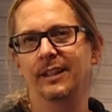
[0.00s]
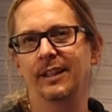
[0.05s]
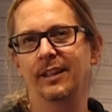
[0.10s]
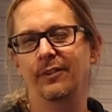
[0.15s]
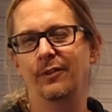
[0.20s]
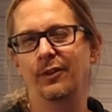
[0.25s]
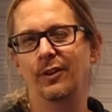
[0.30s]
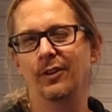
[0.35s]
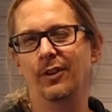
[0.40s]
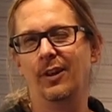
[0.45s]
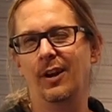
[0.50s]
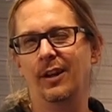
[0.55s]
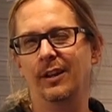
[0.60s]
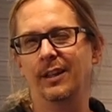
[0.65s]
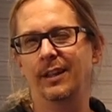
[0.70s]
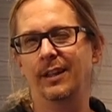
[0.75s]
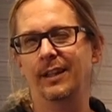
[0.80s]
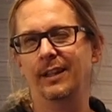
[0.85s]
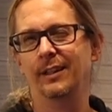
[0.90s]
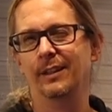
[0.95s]
If you're
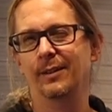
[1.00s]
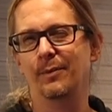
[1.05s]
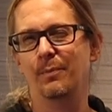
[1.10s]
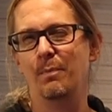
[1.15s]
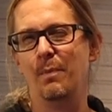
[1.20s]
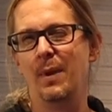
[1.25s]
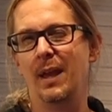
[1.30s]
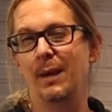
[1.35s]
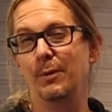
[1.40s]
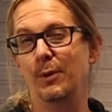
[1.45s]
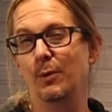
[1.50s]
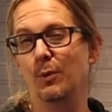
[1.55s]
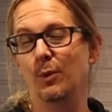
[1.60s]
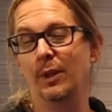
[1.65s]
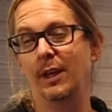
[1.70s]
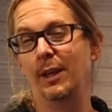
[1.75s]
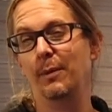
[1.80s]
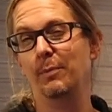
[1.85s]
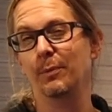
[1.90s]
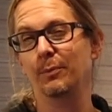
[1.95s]
lucky, maybe we'll
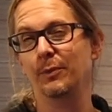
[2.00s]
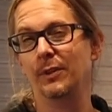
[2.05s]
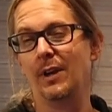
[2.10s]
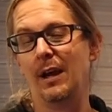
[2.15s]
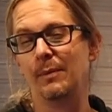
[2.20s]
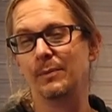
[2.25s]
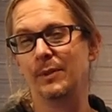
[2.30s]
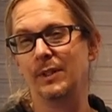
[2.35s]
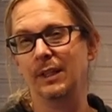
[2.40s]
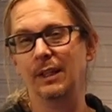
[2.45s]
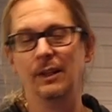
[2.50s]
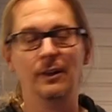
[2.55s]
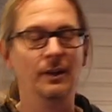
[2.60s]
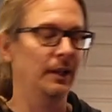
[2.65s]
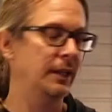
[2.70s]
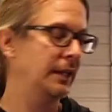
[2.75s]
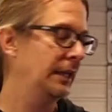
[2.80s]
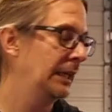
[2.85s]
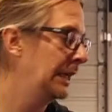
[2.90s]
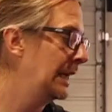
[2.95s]
keep them top
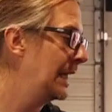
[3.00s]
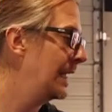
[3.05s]
secret.